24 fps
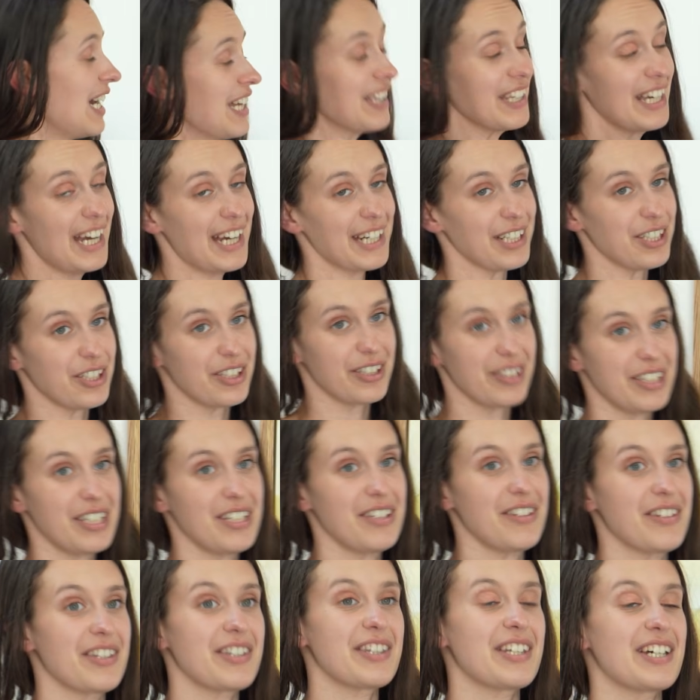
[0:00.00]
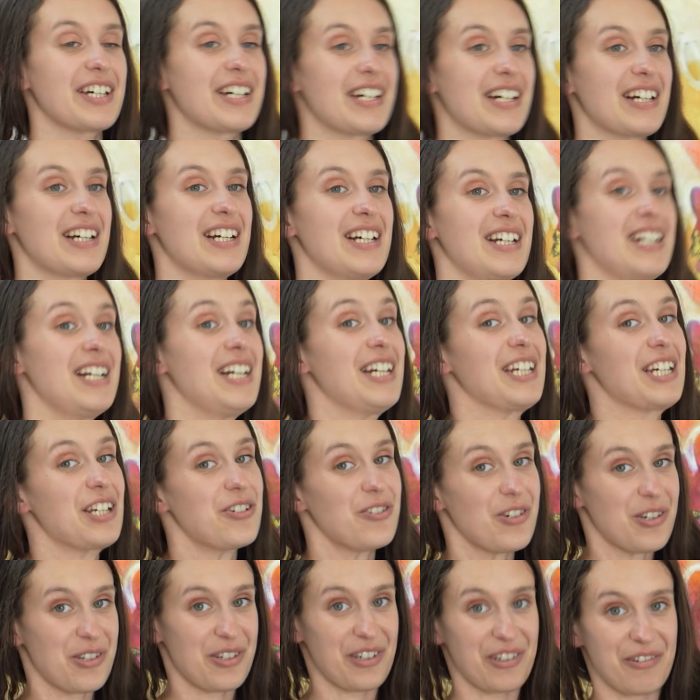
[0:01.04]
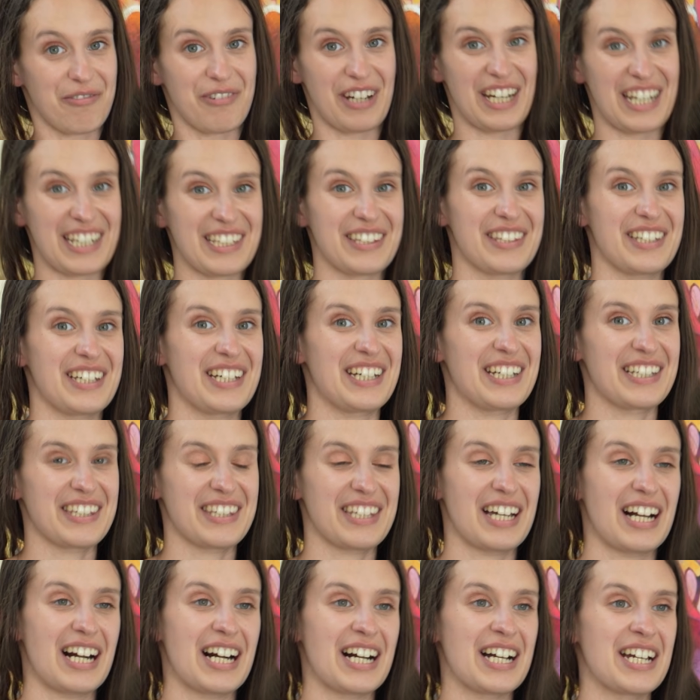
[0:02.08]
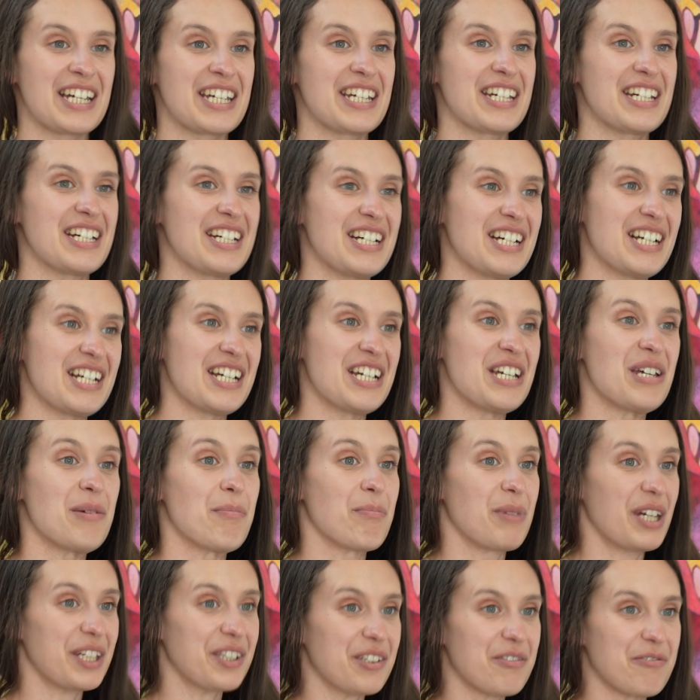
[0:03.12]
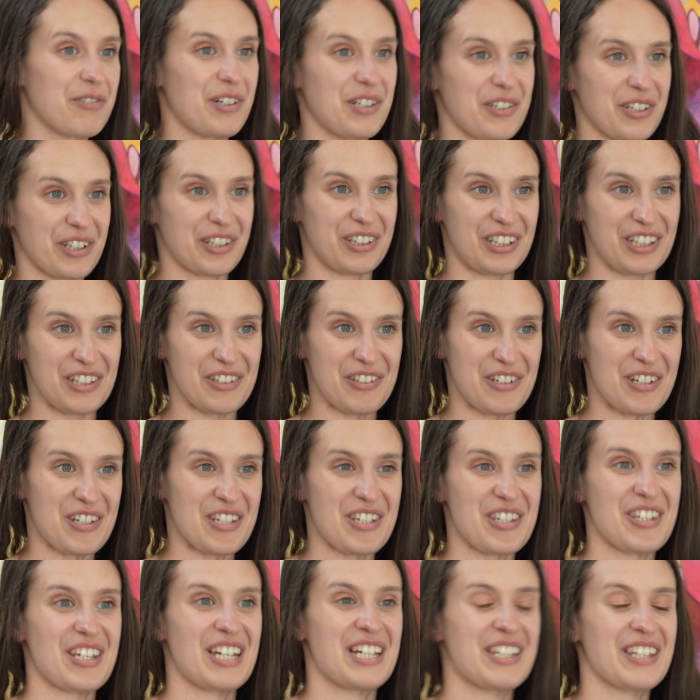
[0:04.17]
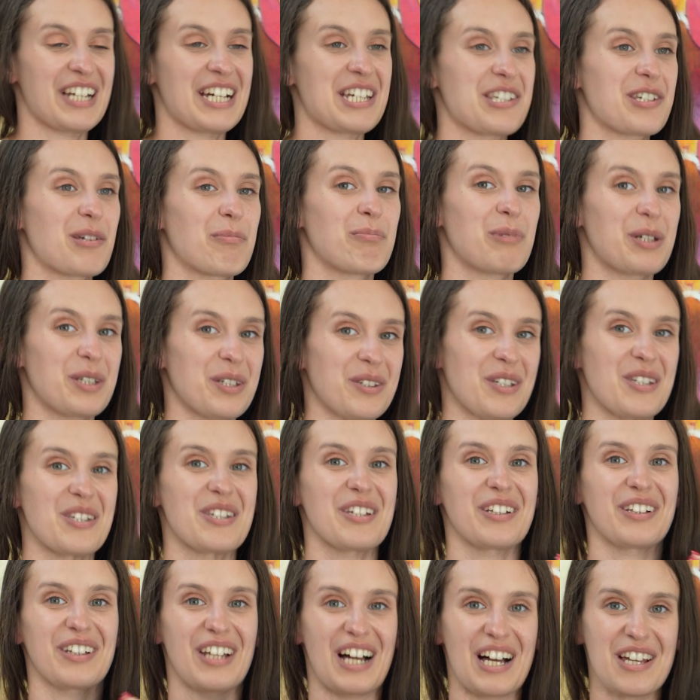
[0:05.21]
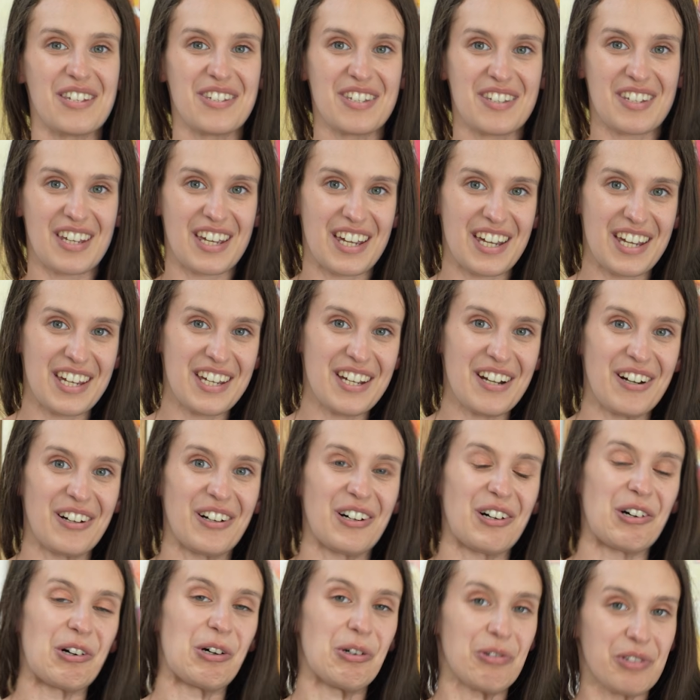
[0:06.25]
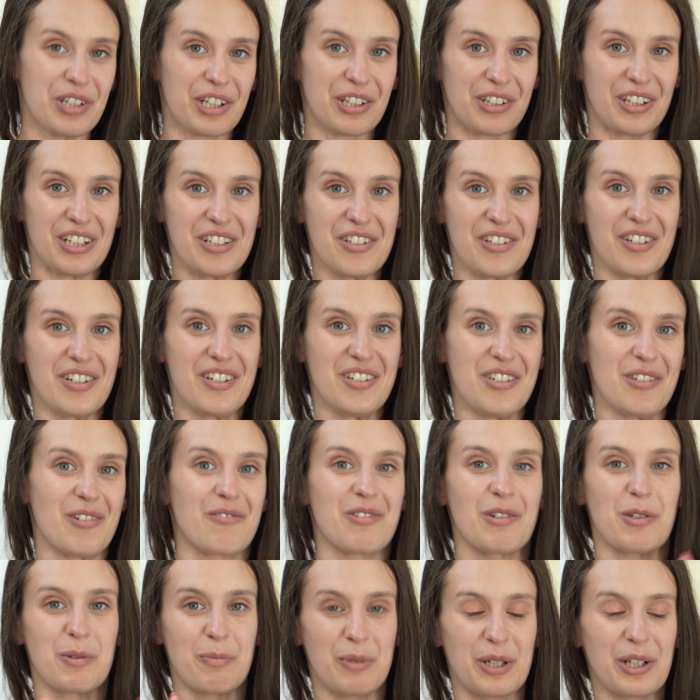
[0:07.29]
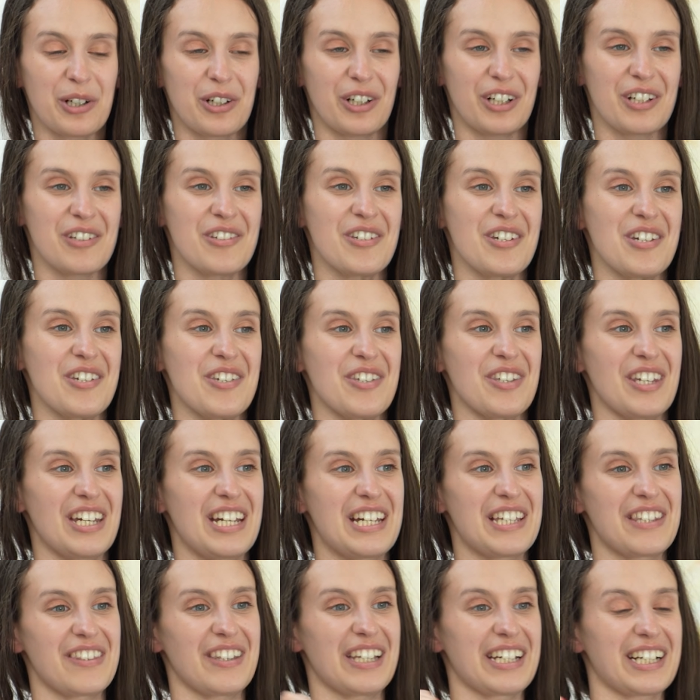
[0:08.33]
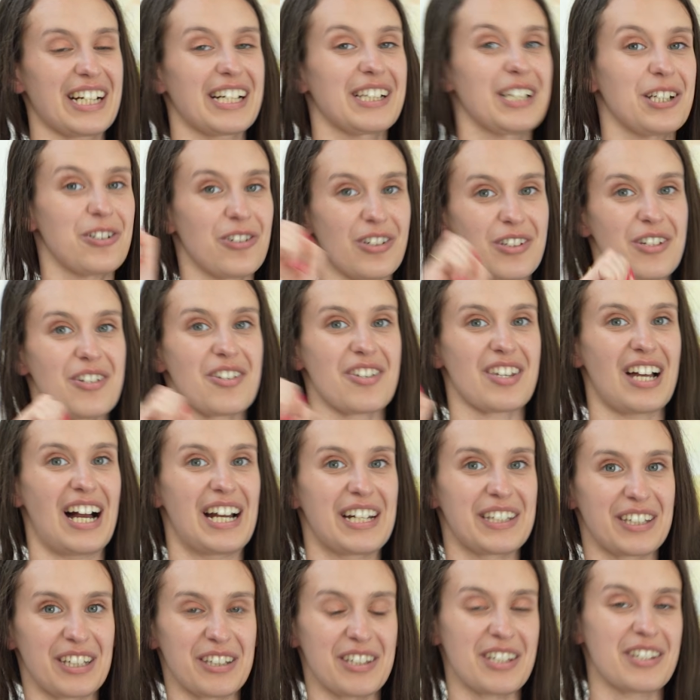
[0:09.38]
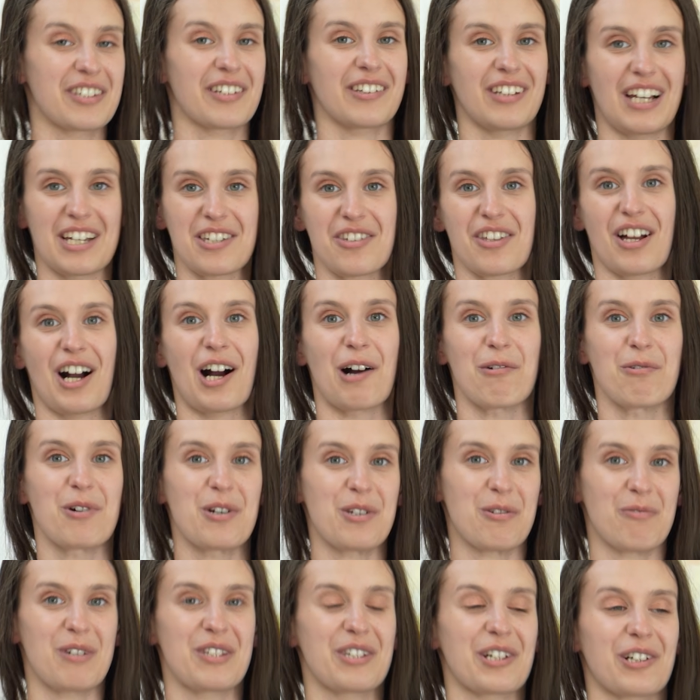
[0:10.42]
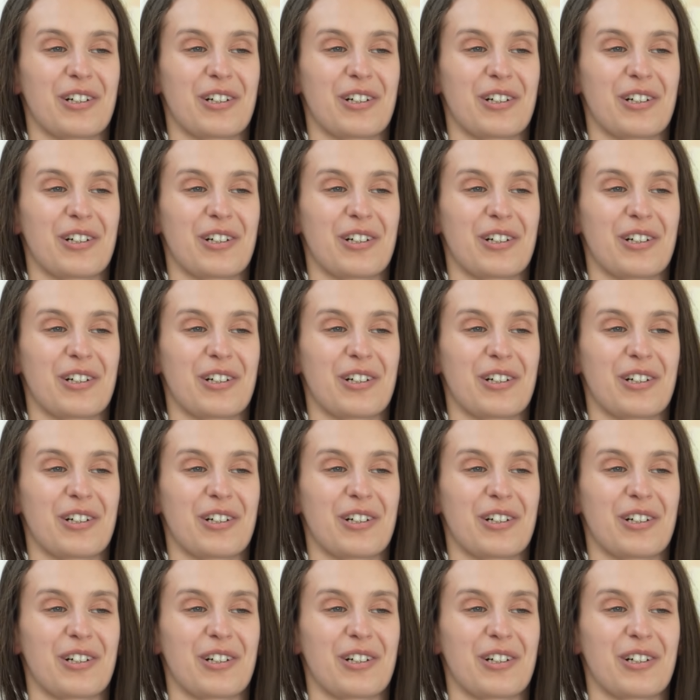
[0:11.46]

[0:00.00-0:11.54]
And actually, the interesting fact that I made it for the contest, and I submitted it the last day of the contest, of the spring contest, and like I literally signed it in the last hours when the